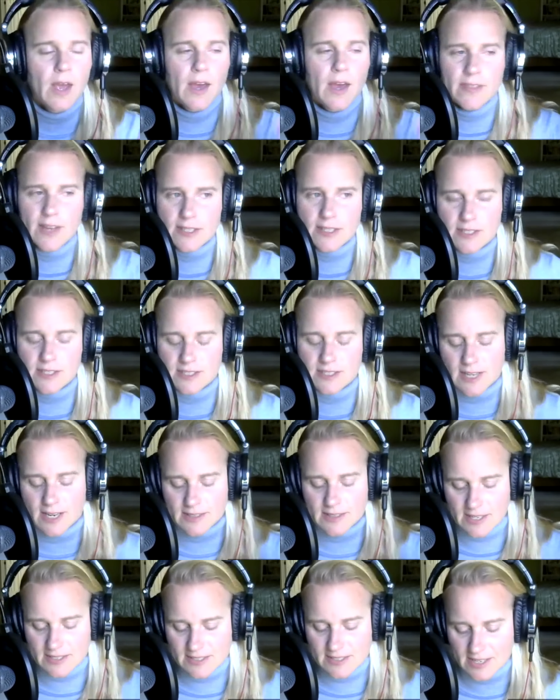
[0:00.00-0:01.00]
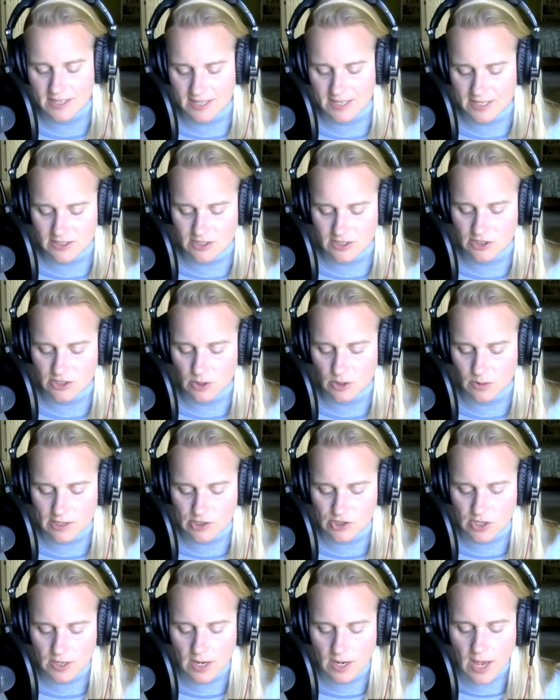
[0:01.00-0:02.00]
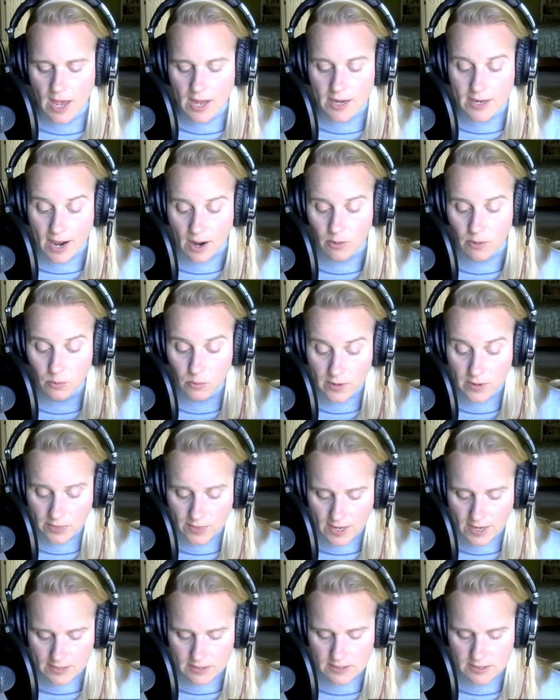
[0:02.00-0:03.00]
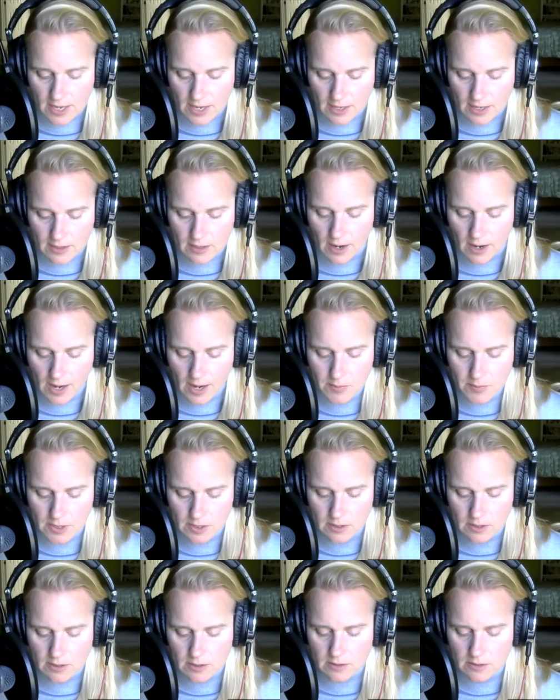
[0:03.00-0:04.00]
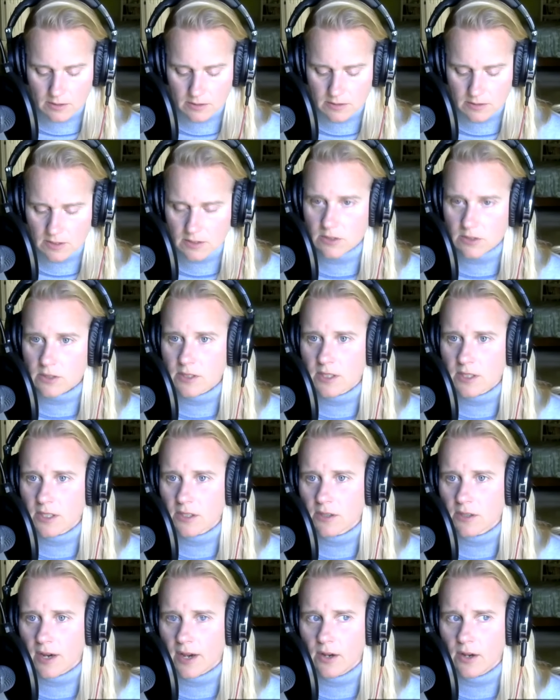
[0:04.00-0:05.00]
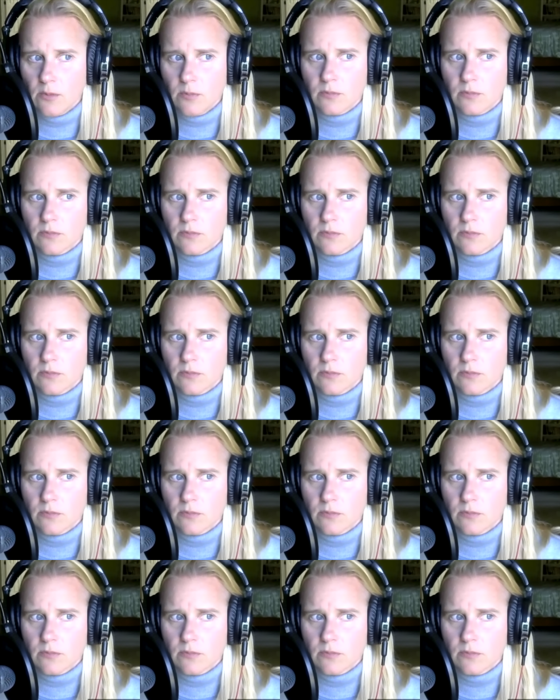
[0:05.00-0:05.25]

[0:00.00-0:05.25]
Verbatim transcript: That's an aside. That's not an answer to your question. Now, with that said, I mean, does good gear help?